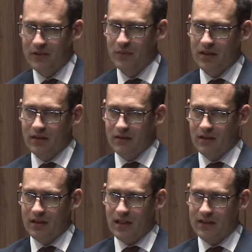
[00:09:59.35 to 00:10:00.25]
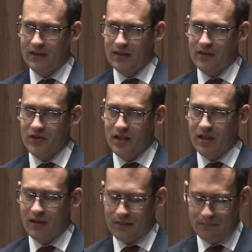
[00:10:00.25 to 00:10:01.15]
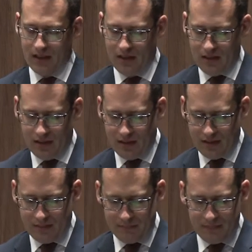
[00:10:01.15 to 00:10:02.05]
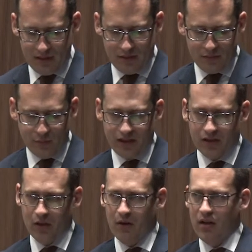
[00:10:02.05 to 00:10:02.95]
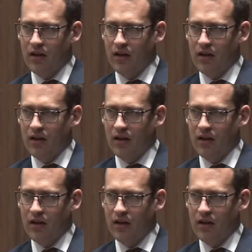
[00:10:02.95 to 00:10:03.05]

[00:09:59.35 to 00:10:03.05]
between the United States and China. Um, we could go